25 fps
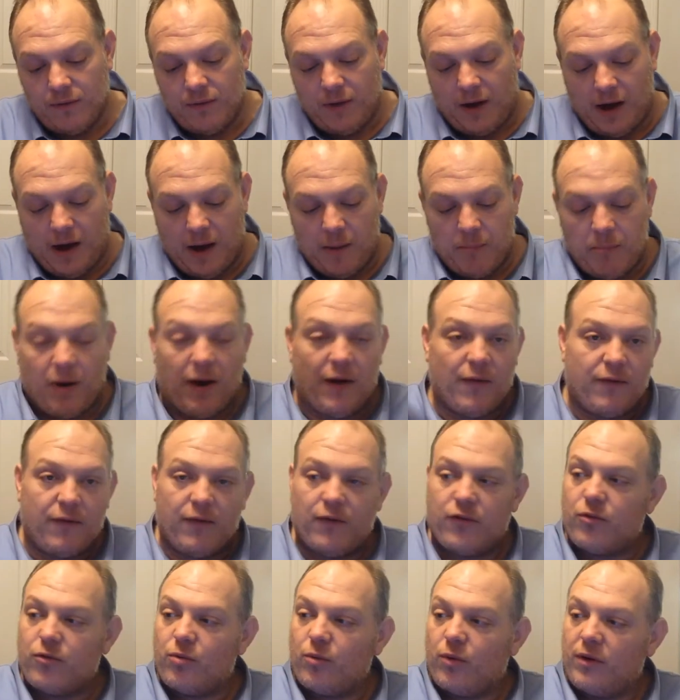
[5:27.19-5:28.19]
I bought
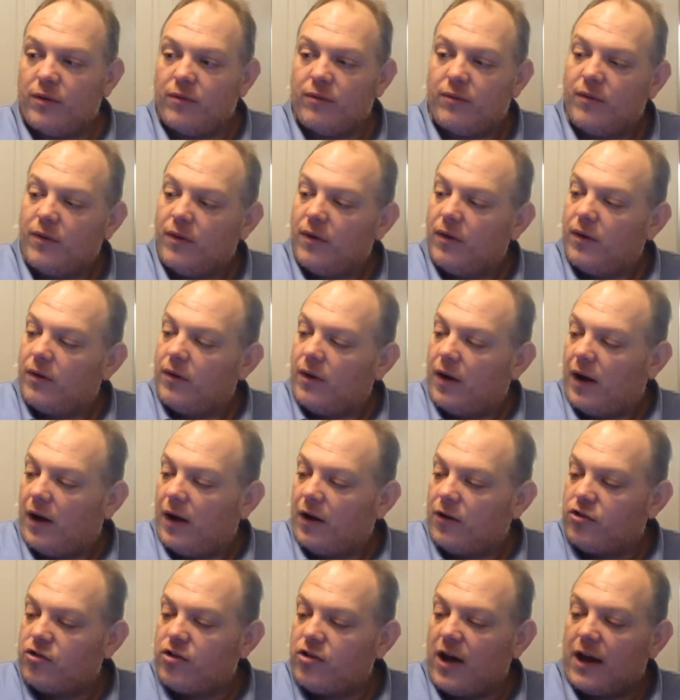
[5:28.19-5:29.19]
this one,
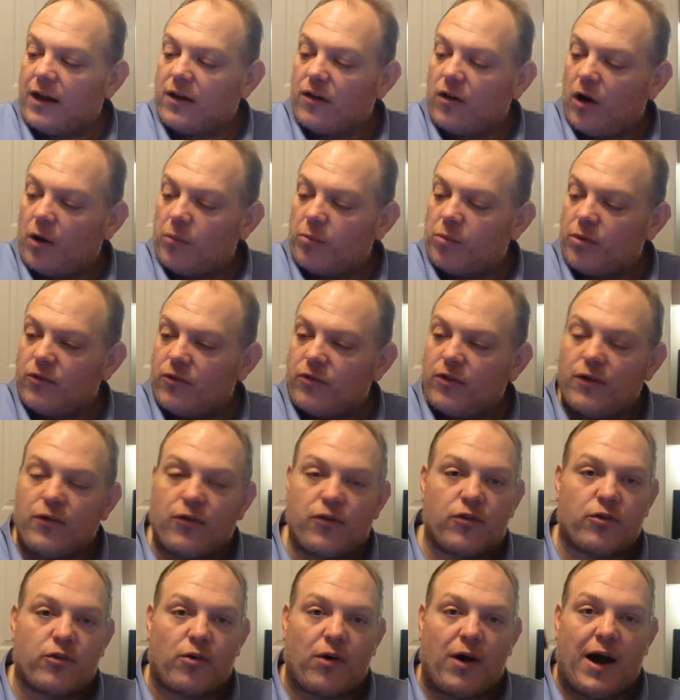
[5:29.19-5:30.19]
Chad Long Presents
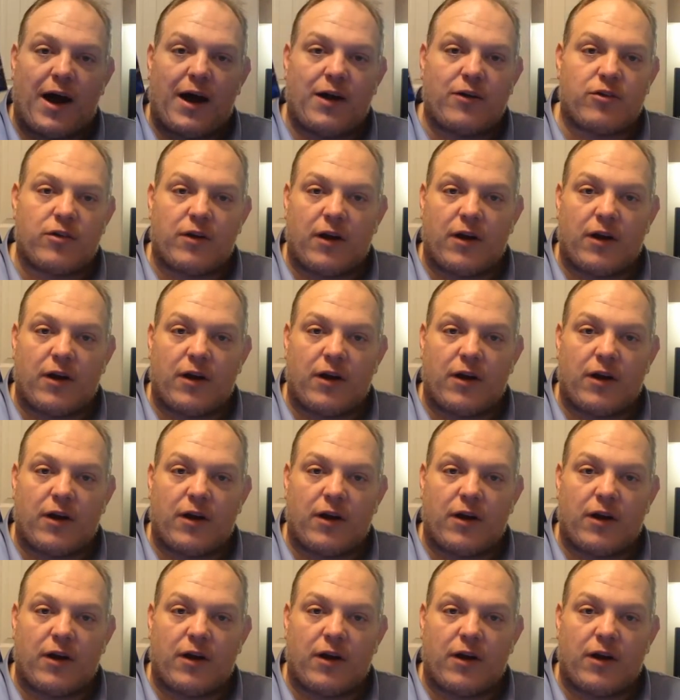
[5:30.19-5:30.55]
Scratch,